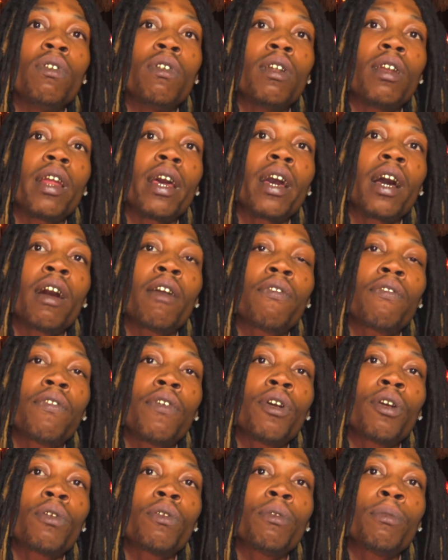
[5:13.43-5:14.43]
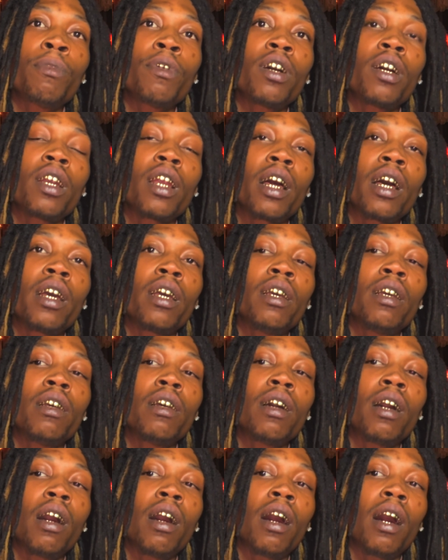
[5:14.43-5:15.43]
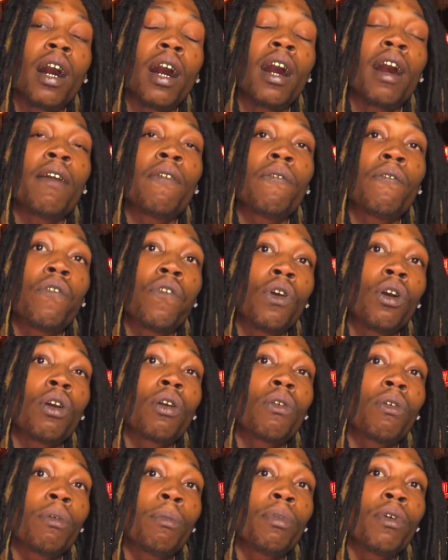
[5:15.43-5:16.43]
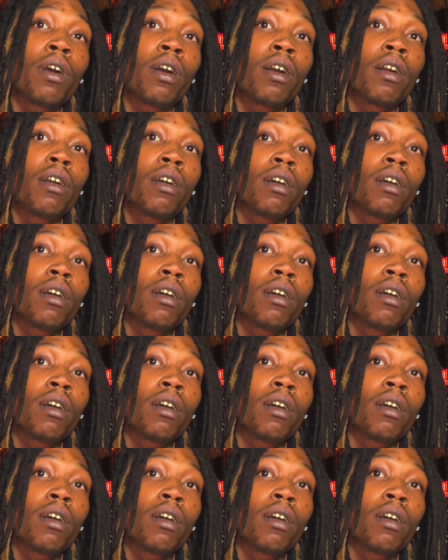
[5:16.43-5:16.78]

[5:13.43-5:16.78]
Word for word: Like, I fuck with bro. Like, I fuck with bro.